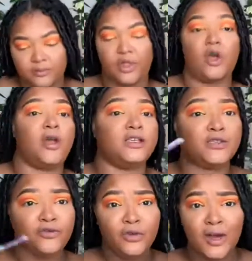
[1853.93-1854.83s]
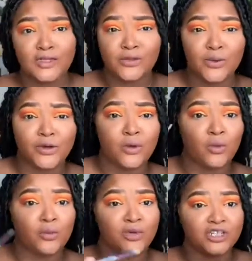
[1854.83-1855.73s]
All right, so if you guys are wondering
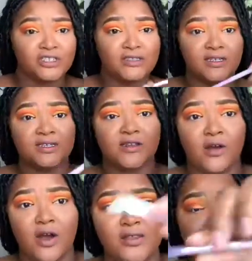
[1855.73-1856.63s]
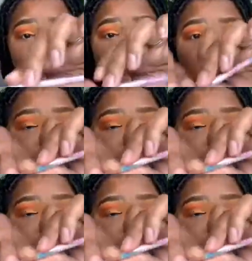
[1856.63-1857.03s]
what brushes these are, they're super